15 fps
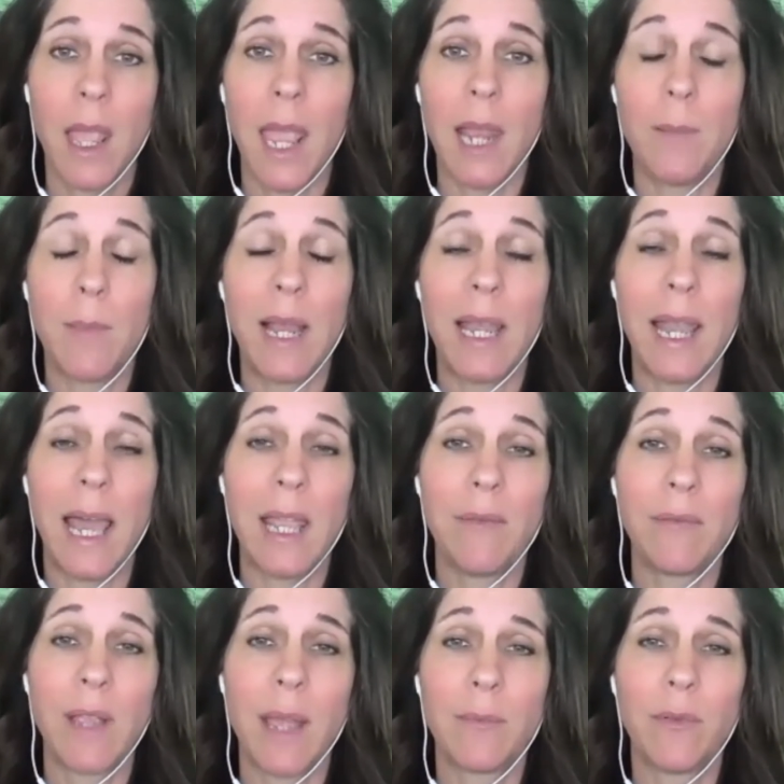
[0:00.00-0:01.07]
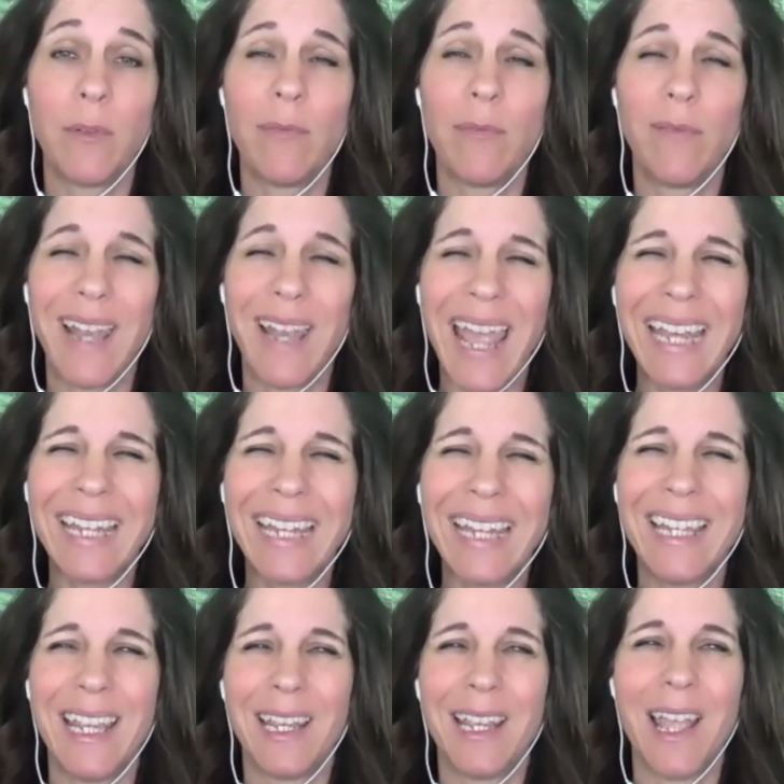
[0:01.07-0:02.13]
And my life kept
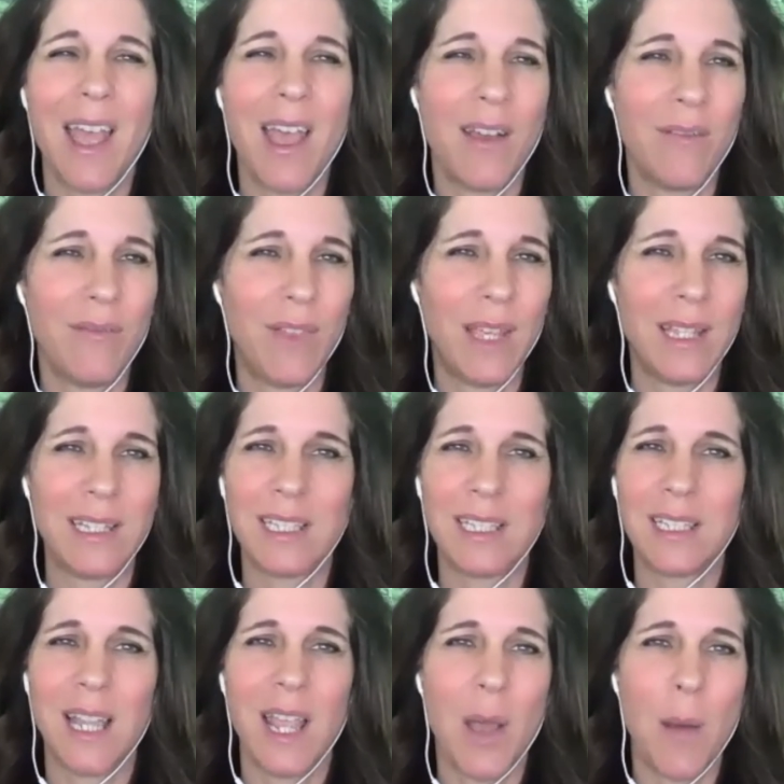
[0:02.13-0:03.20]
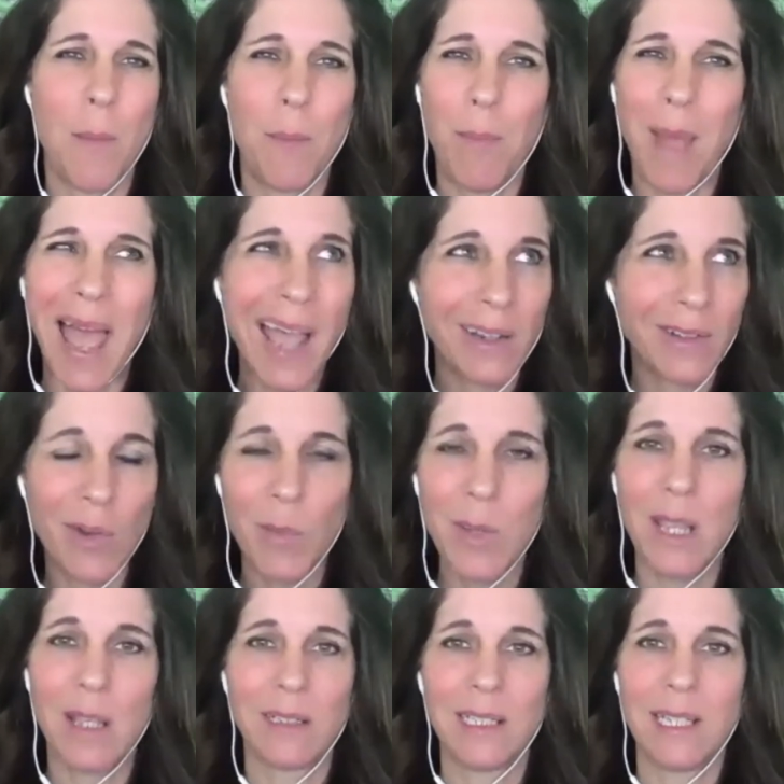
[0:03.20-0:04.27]
reflecting this back to
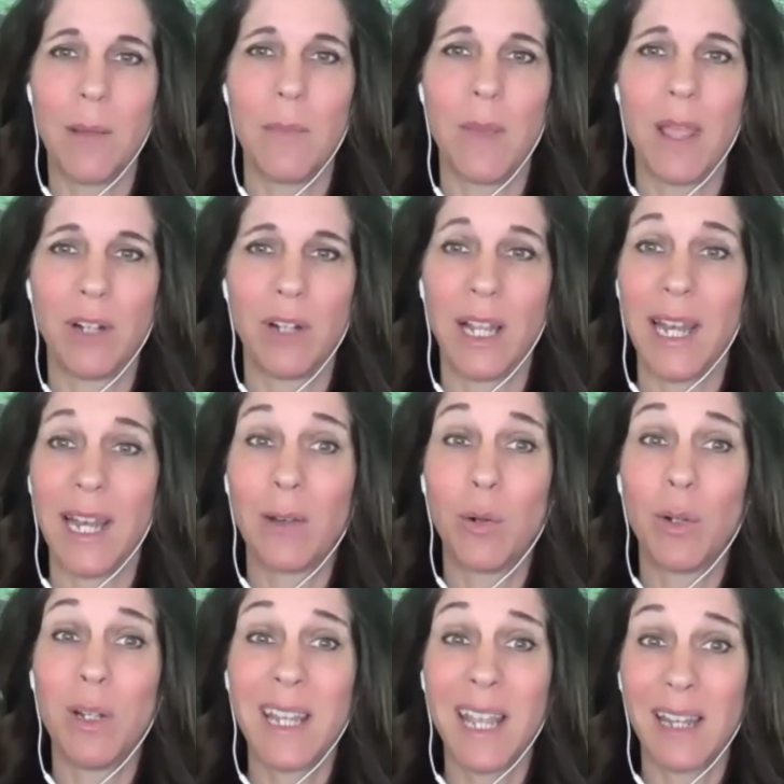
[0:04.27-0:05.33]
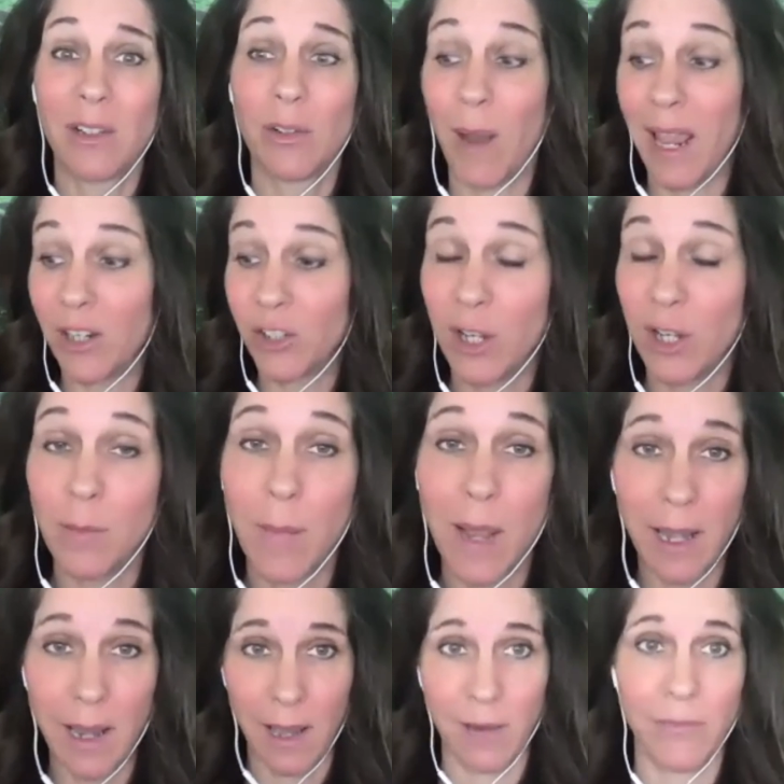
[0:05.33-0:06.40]
me on some level, and I couldn't get traction in
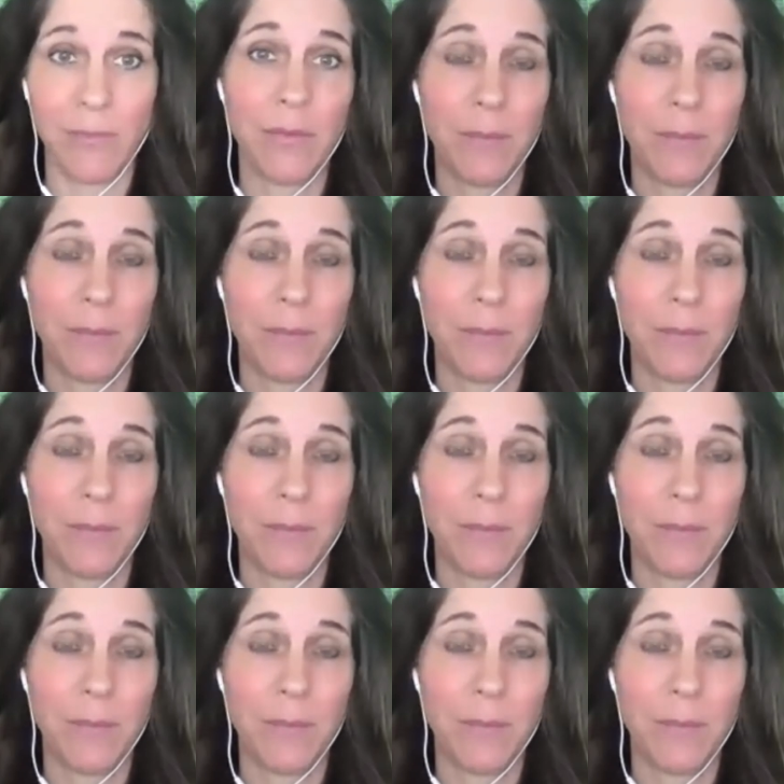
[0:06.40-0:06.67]
my life.